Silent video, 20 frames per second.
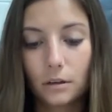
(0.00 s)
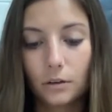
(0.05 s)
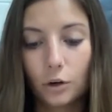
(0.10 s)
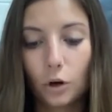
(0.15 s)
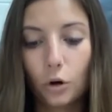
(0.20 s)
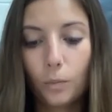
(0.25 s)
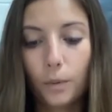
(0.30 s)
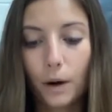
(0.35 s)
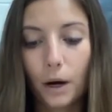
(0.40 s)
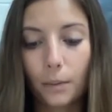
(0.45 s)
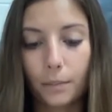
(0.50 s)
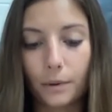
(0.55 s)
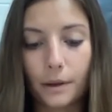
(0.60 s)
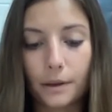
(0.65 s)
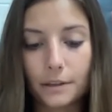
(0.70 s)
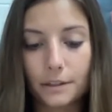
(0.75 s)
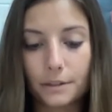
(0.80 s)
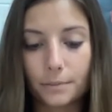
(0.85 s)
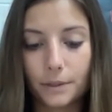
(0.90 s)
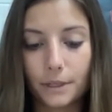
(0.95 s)
No
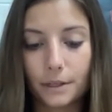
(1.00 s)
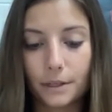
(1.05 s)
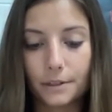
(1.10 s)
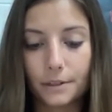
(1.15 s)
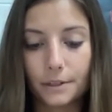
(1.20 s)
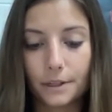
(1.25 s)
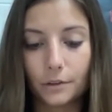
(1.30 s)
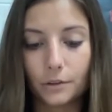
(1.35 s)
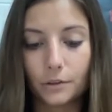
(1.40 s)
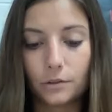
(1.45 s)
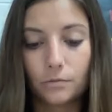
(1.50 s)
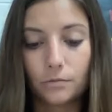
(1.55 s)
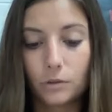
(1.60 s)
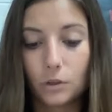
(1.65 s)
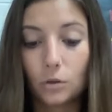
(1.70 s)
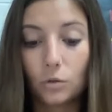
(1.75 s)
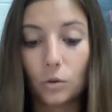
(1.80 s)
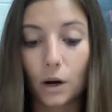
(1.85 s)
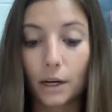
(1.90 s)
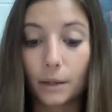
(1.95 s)
puppies because they're
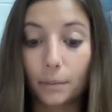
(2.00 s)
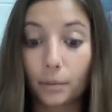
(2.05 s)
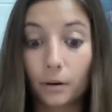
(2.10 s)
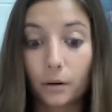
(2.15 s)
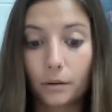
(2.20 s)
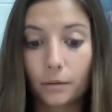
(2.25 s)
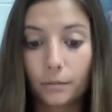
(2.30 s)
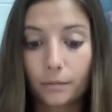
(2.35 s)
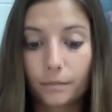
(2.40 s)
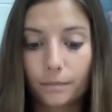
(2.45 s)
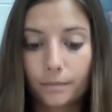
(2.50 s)
too hyper.